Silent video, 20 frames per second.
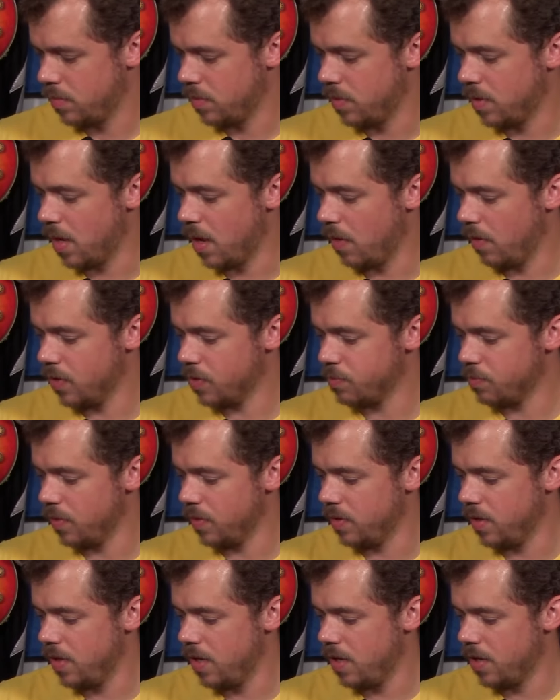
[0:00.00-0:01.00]
Now let's
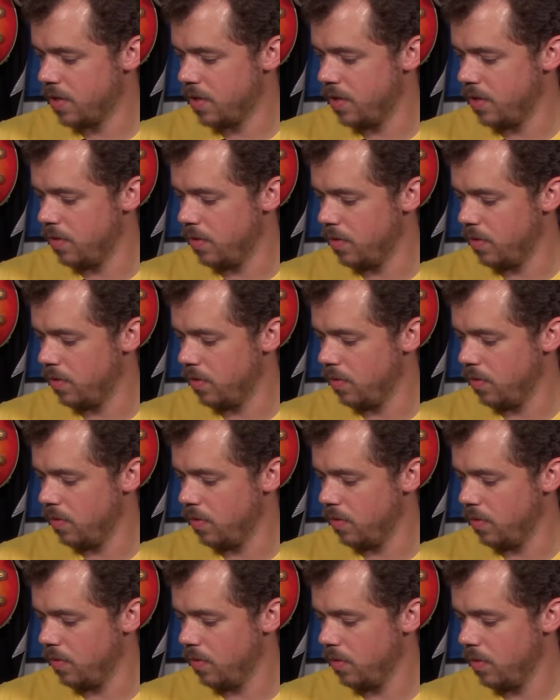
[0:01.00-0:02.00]
bring the
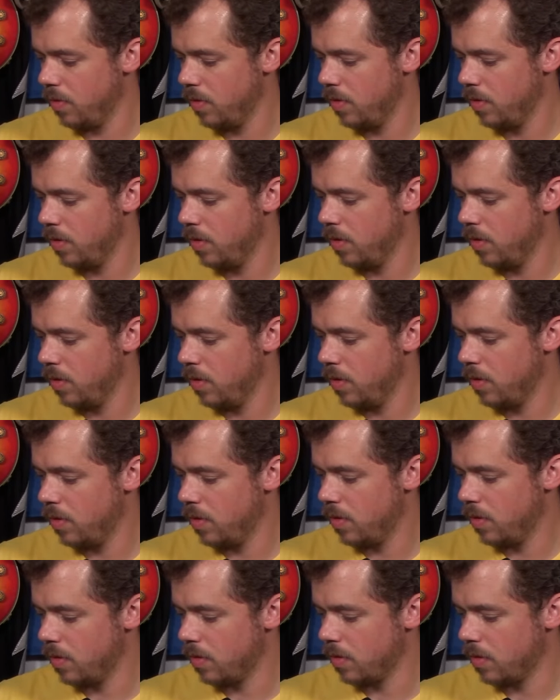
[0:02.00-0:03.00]
EQ,
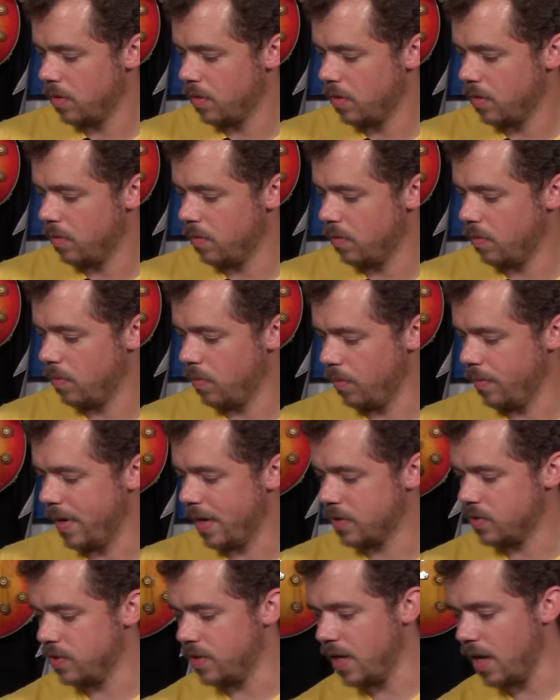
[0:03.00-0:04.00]
we'll
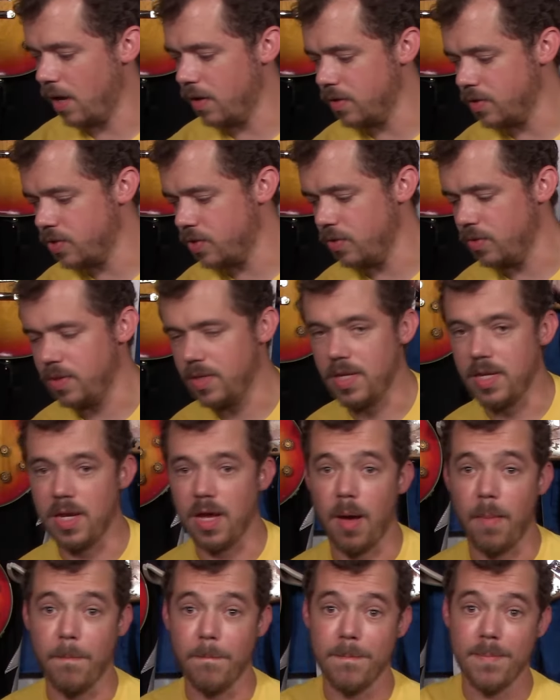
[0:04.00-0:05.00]
max it out to
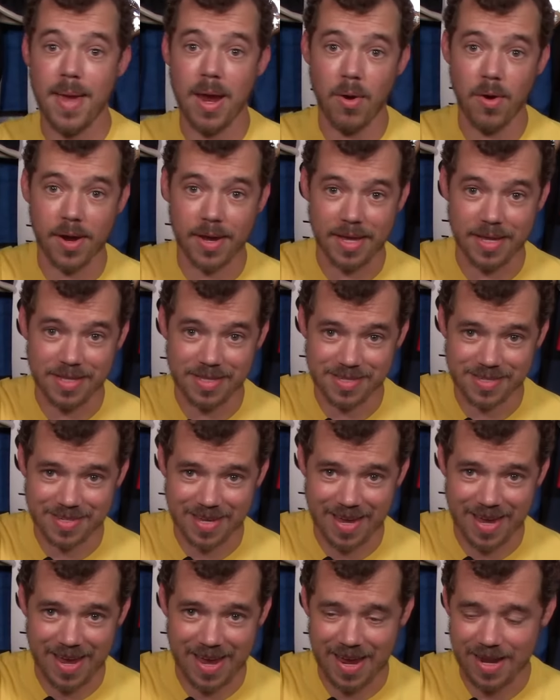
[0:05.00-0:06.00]
the American
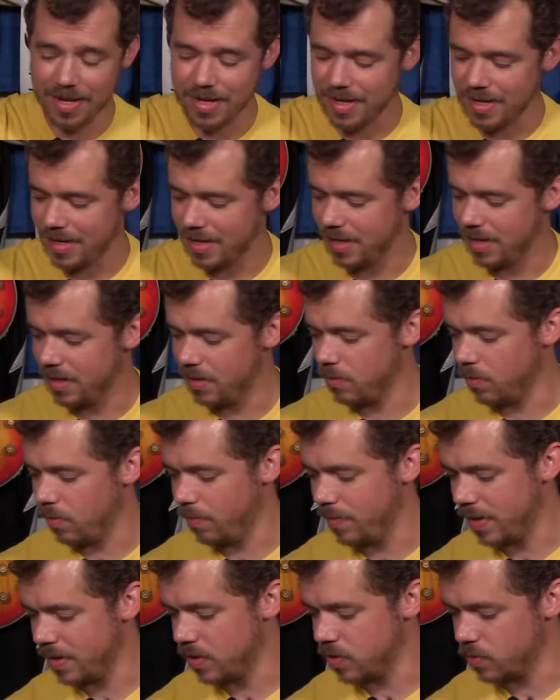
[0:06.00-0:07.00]
side.
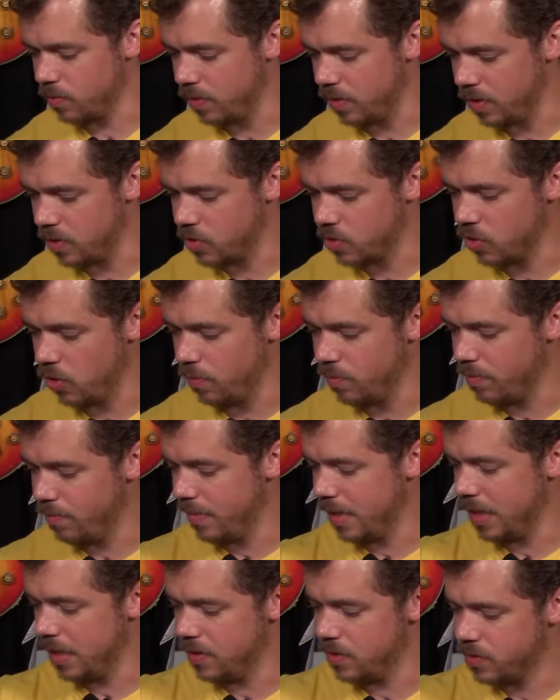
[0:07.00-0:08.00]
We'll make this really scooped
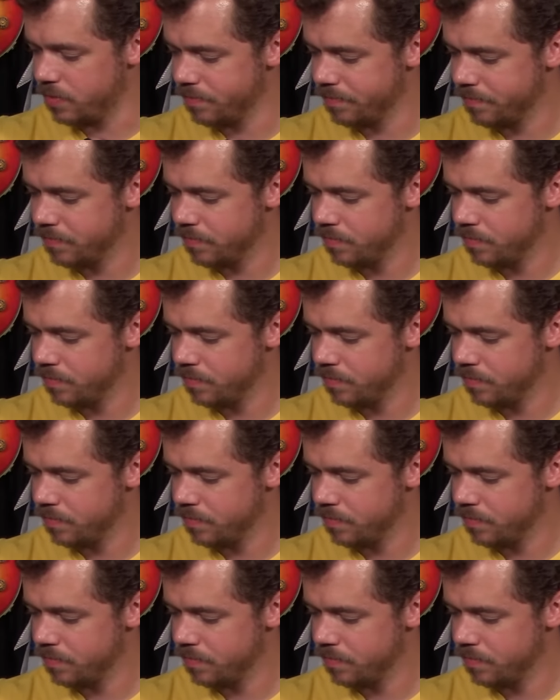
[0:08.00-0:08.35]
mids.